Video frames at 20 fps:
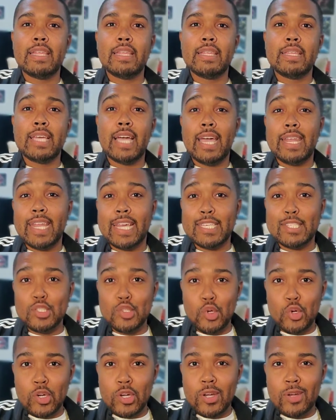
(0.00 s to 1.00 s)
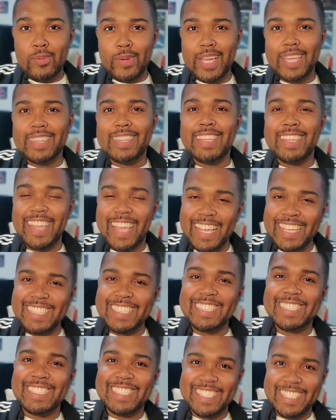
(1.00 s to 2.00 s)
guy next door, right? The
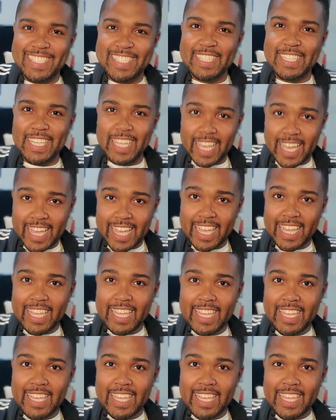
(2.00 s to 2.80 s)
nice guy,